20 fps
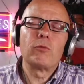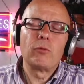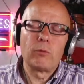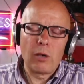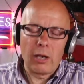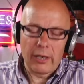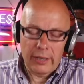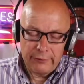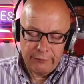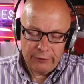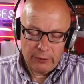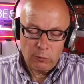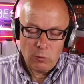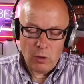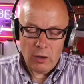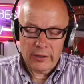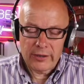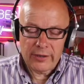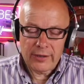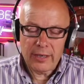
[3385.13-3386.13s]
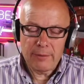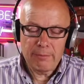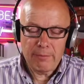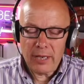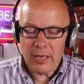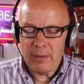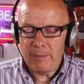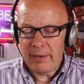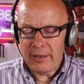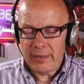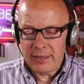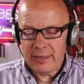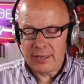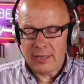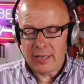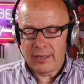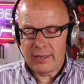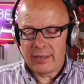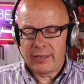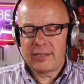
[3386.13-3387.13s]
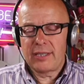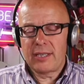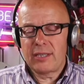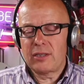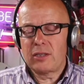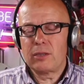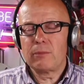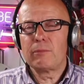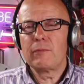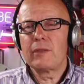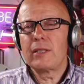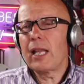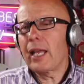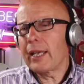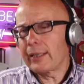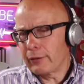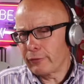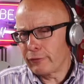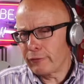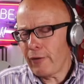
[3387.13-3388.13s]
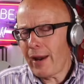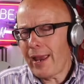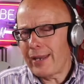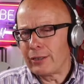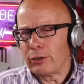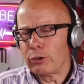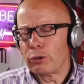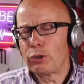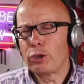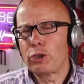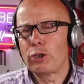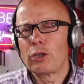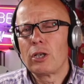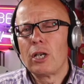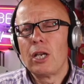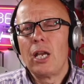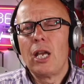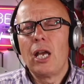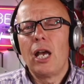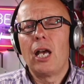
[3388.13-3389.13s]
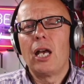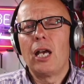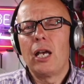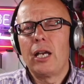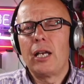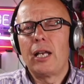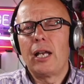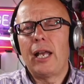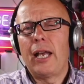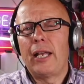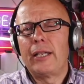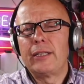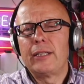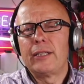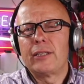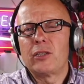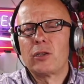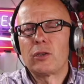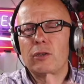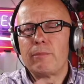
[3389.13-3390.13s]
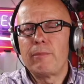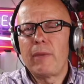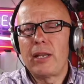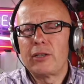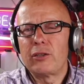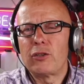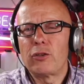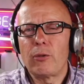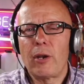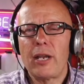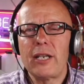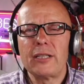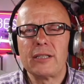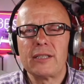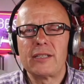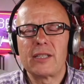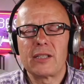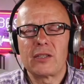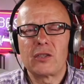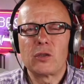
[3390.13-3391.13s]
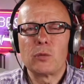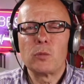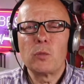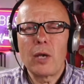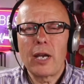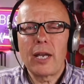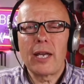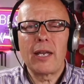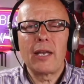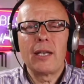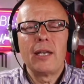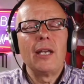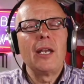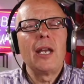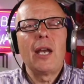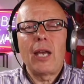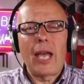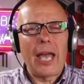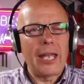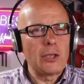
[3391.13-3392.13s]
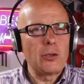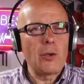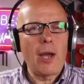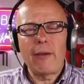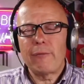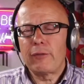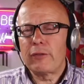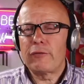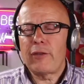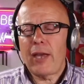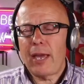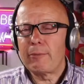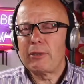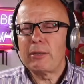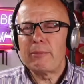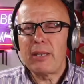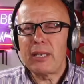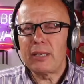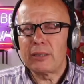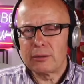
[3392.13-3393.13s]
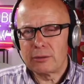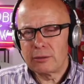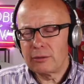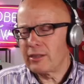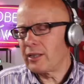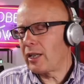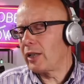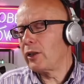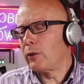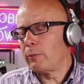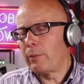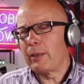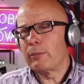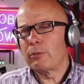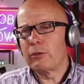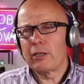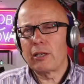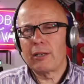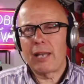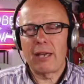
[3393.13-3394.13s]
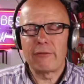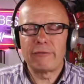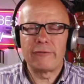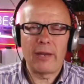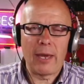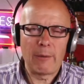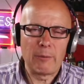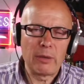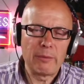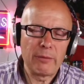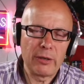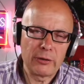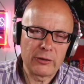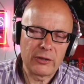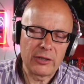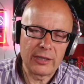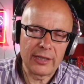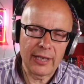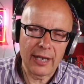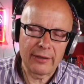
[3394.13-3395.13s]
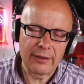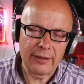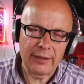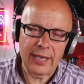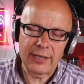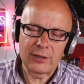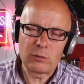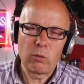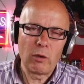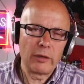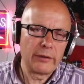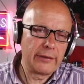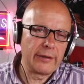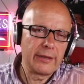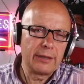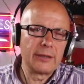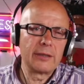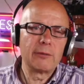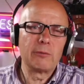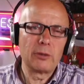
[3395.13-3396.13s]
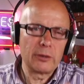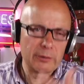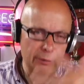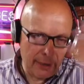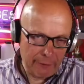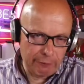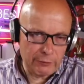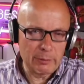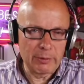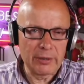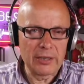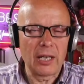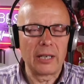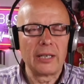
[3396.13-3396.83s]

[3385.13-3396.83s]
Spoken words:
Right, if it was, then maybe the system like the French and the sort of Mediterranean system where you have the family meals. I know people don't have family meals together. That's one thing that would have to be done.